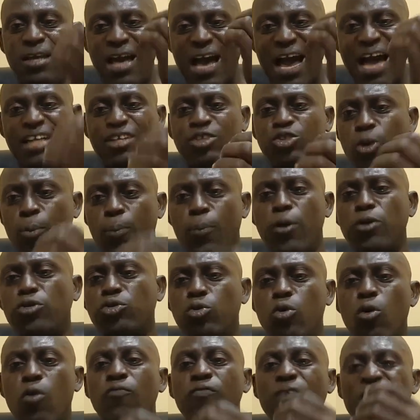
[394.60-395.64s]
and supports
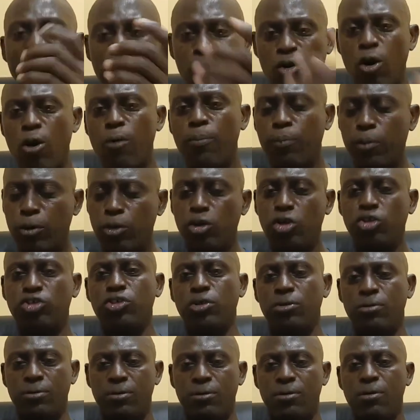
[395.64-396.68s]
overall
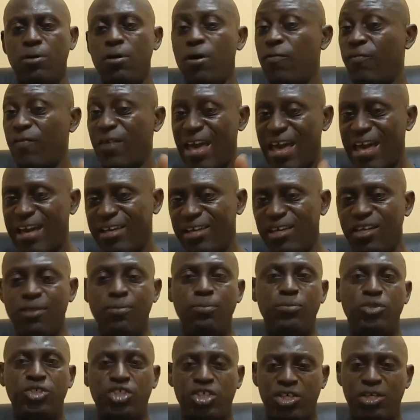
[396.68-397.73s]
production of egg
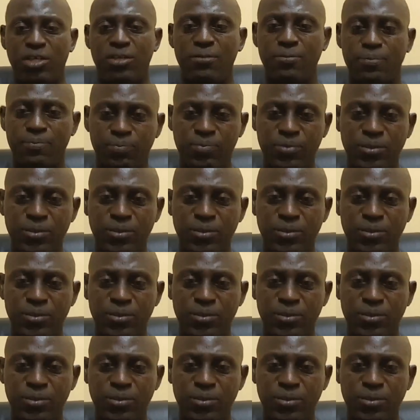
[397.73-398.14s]
in chicken.